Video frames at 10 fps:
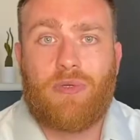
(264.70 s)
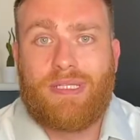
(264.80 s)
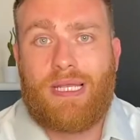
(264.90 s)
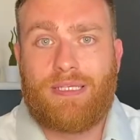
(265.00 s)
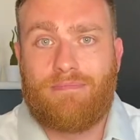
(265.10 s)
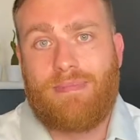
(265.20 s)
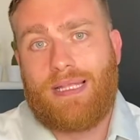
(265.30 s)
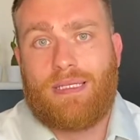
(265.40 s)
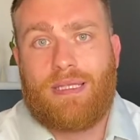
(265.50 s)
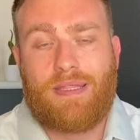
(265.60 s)
it doesn't
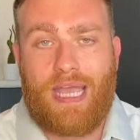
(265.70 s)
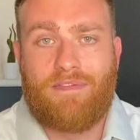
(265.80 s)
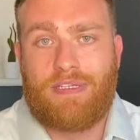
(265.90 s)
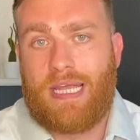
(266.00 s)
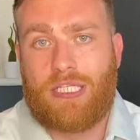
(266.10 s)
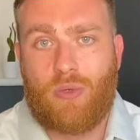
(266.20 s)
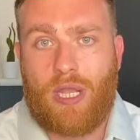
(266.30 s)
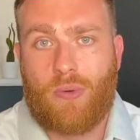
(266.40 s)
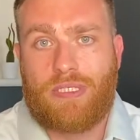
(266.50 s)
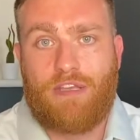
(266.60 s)
matter that they have a
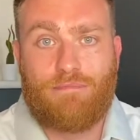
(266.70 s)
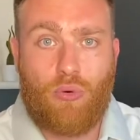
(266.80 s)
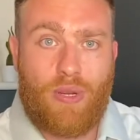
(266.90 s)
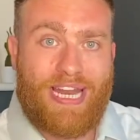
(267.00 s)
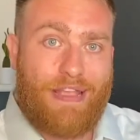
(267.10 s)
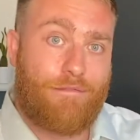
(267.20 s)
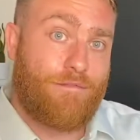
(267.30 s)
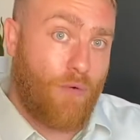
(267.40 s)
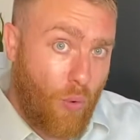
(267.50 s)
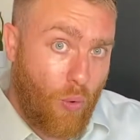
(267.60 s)
debt-to-equity of
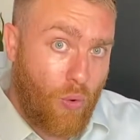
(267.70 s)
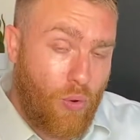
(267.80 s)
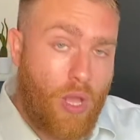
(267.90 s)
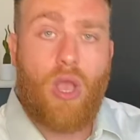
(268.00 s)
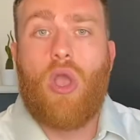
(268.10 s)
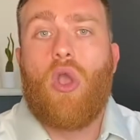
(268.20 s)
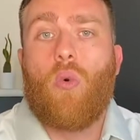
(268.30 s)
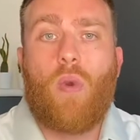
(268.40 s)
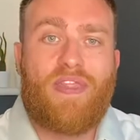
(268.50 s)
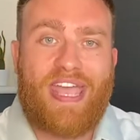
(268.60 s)
0.84,
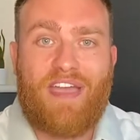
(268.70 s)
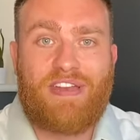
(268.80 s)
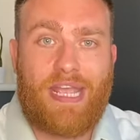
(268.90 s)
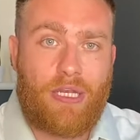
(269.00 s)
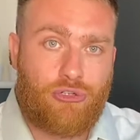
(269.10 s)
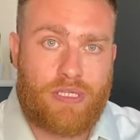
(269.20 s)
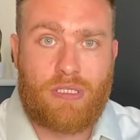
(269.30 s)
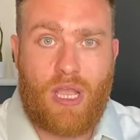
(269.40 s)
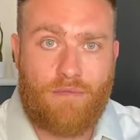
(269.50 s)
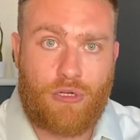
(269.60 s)
when they have an
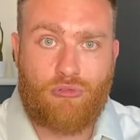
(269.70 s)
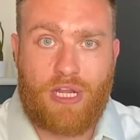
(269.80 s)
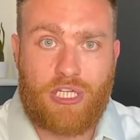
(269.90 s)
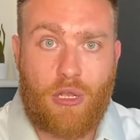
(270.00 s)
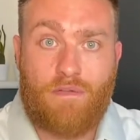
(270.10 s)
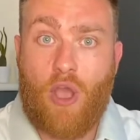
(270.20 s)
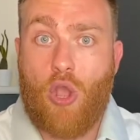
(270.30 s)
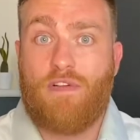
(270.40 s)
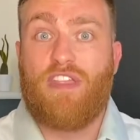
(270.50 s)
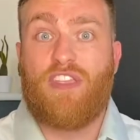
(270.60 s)
interest coverage ratio of
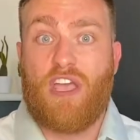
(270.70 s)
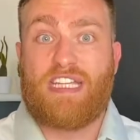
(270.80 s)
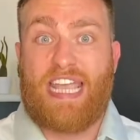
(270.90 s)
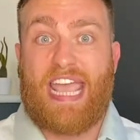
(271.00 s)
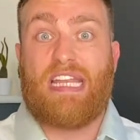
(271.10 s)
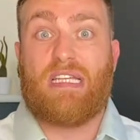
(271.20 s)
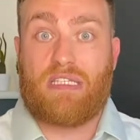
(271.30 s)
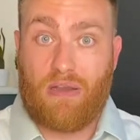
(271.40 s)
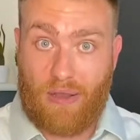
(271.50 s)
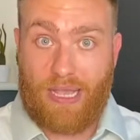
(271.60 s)
over 38
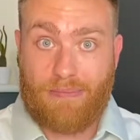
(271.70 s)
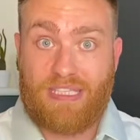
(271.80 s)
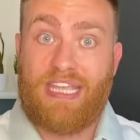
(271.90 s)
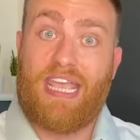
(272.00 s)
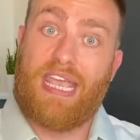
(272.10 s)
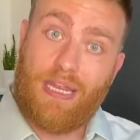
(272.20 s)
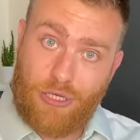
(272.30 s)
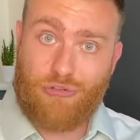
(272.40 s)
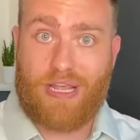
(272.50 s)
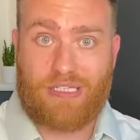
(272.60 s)
times the
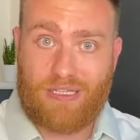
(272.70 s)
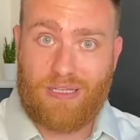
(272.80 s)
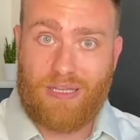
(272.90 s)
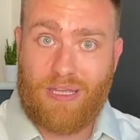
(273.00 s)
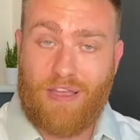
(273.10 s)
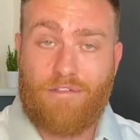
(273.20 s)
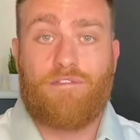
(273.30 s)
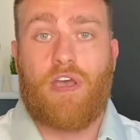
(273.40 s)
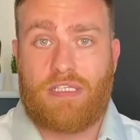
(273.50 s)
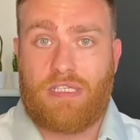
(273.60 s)
interest
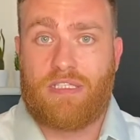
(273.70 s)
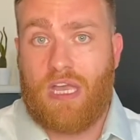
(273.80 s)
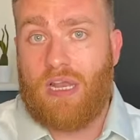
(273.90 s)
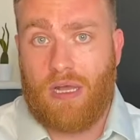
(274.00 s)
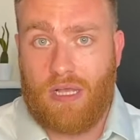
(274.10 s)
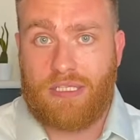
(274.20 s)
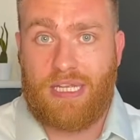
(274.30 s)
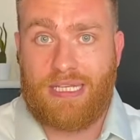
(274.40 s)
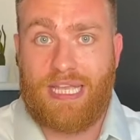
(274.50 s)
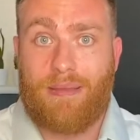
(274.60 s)
versus their last
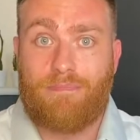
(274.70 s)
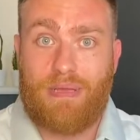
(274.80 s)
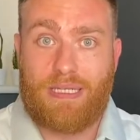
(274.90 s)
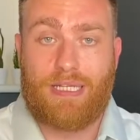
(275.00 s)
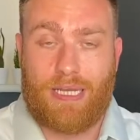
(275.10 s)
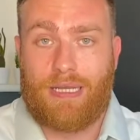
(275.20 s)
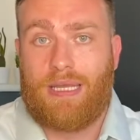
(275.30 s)
year's EBITDA.